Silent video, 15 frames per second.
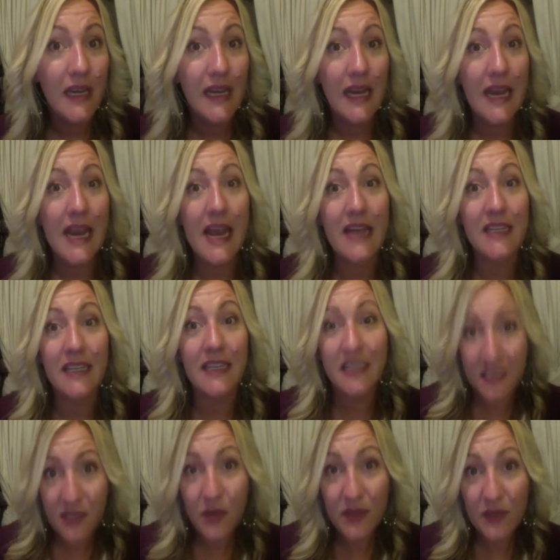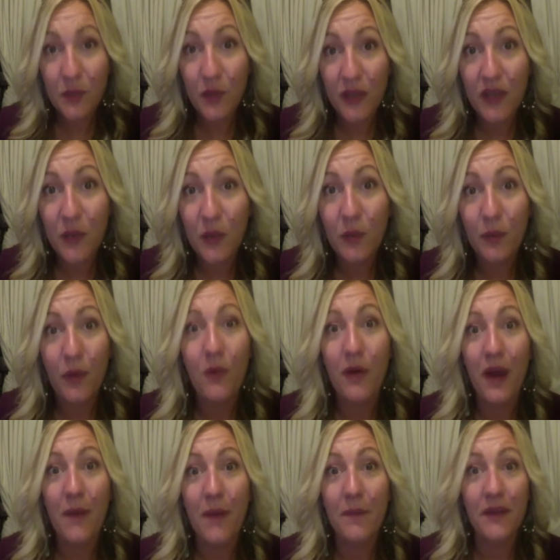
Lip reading: And it's a really cool program. It